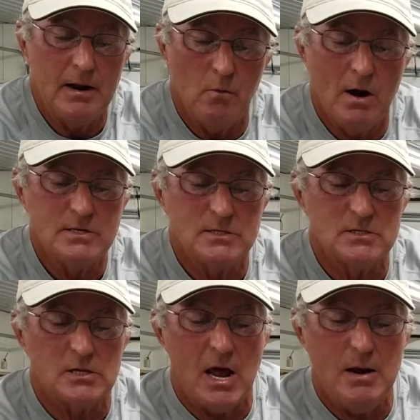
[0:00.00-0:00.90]
anyways,
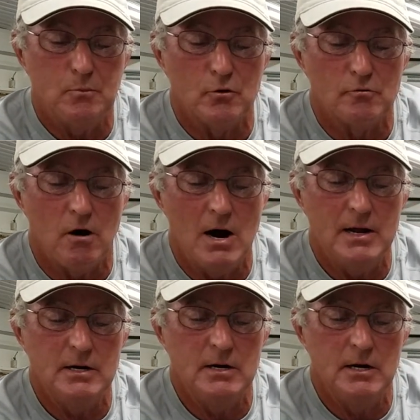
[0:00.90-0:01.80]
it's tapered right
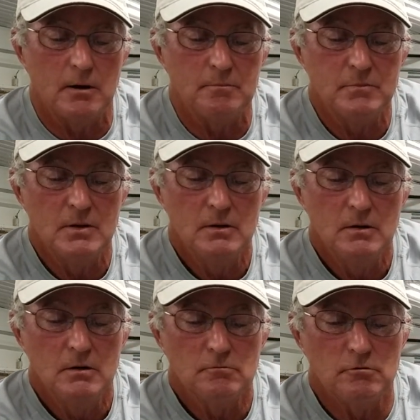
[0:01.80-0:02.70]
in here
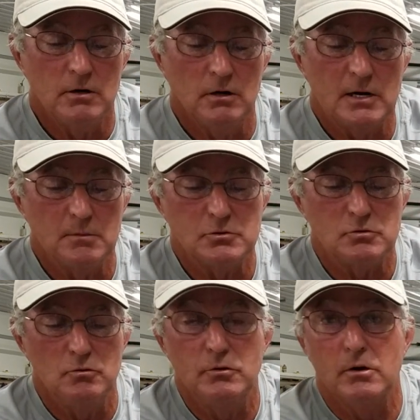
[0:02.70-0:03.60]
really comes
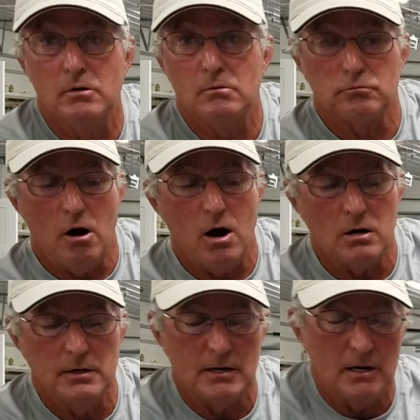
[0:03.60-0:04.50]
through the
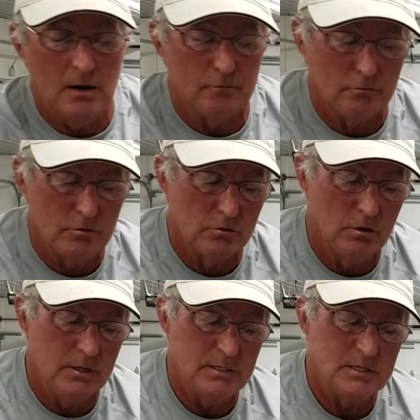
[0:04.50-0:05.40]
rock and the cover real
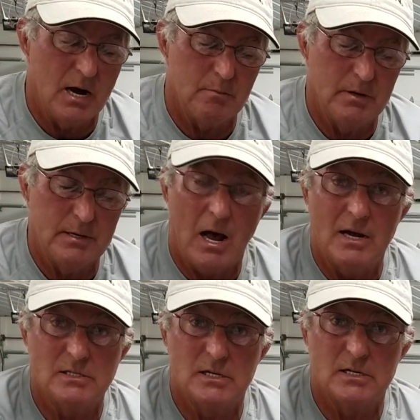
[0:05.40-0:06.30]
good. And he's got them in
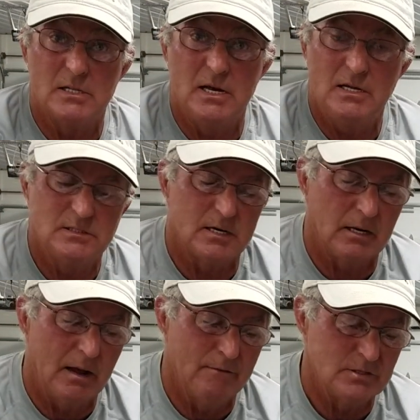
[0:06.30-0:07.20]
9 16ths and
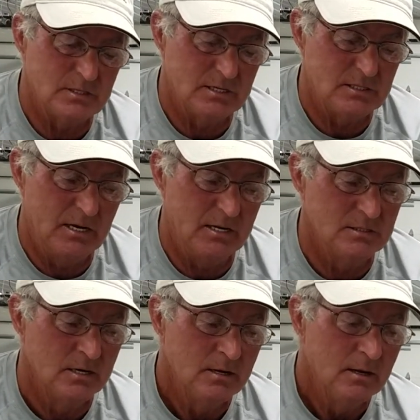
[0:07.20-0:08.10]
11 16ths.
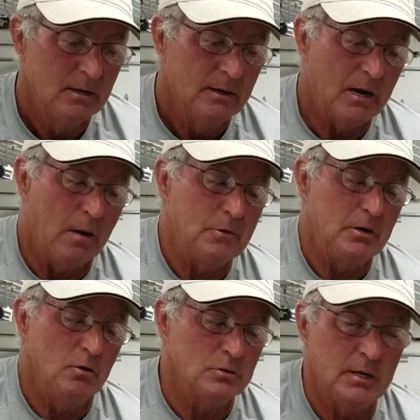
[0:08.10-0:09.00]
And I've been
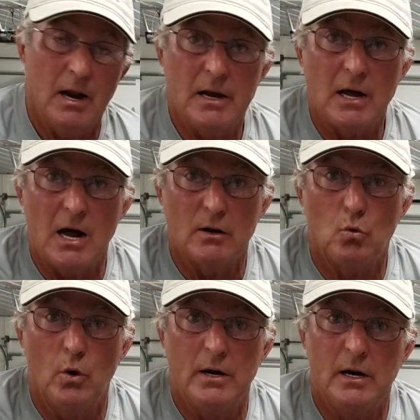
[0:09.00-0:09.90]
using any kind of
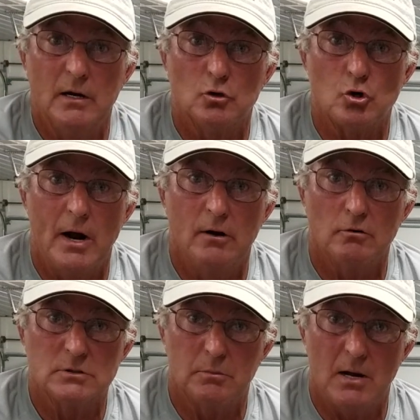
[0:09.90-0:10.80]
twin tail
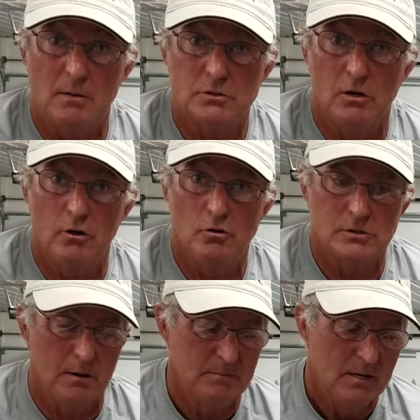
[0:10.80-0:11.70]
trailer. Sometimes I'll use
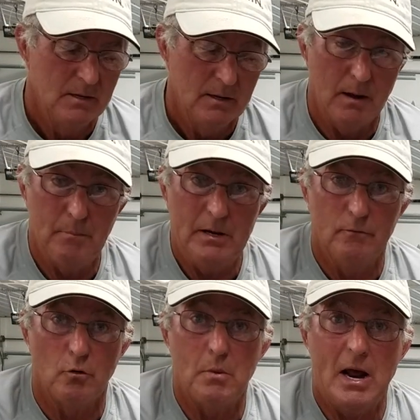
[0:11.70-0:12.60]
a, a
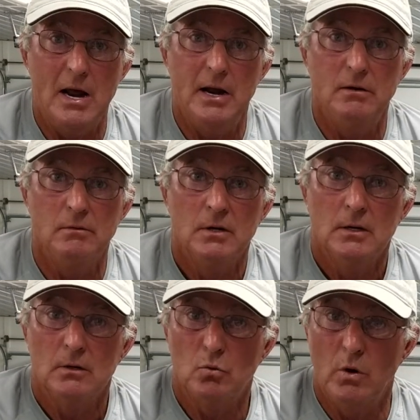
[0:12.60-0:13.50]
beaver bait,
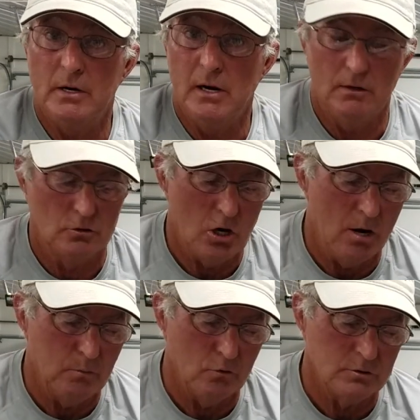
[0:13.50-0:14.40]
twin tail
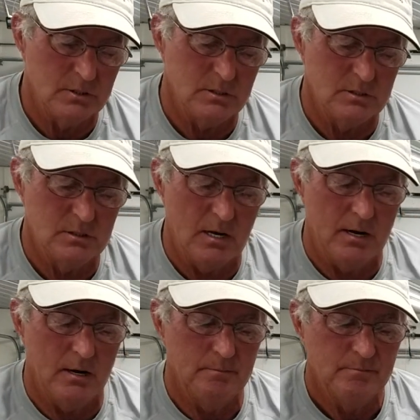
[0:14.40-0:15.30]
chompers. This has
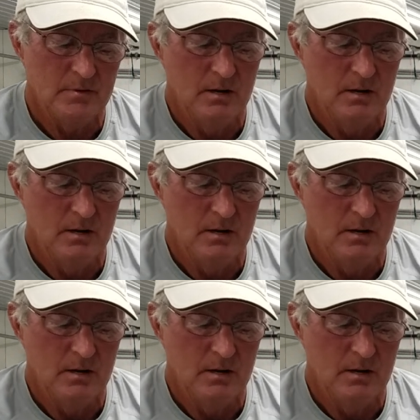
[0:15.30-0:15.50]
got a,